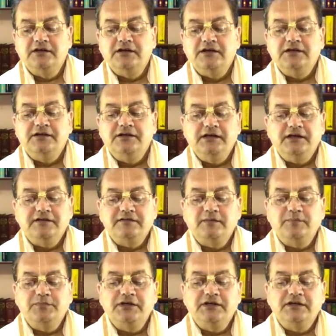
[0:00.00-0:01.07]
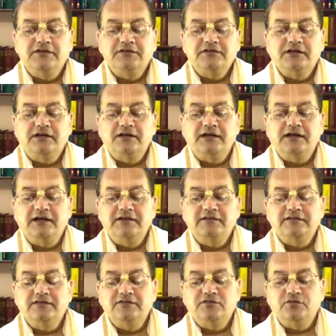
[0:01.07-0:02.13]
He accepted Krishna as
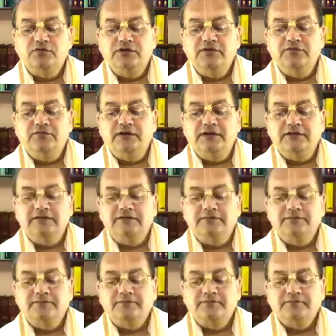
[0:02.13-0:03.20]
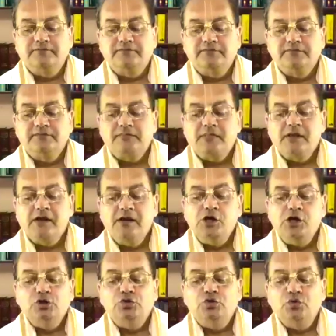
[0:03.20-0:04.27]
his only wealth.
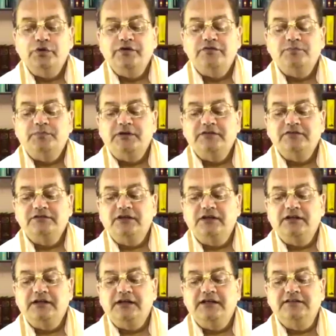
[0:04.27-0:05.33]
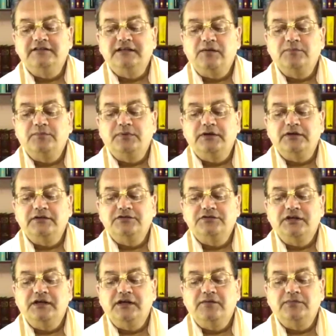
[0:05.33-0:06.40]
Through his personal example,
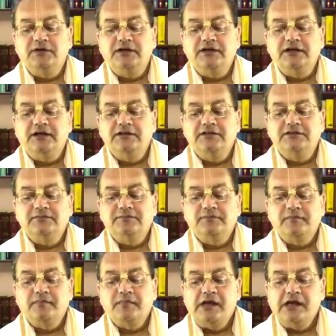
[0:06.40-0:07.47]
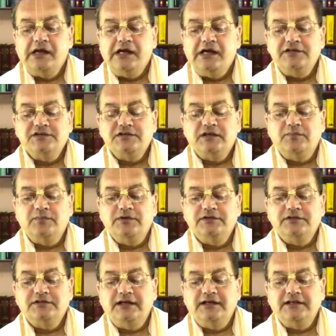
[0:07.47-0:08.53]
Srila Maharaj established
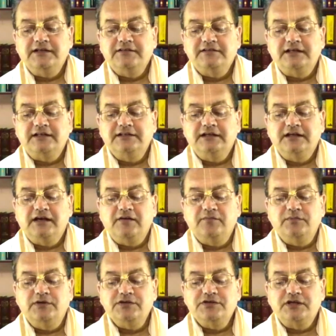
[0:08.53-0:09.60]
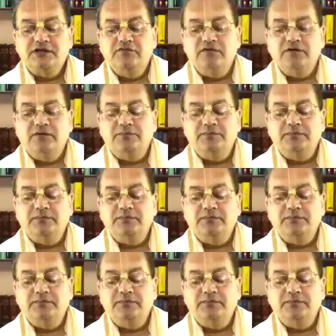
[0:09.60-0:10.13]
that a sadhaka must give up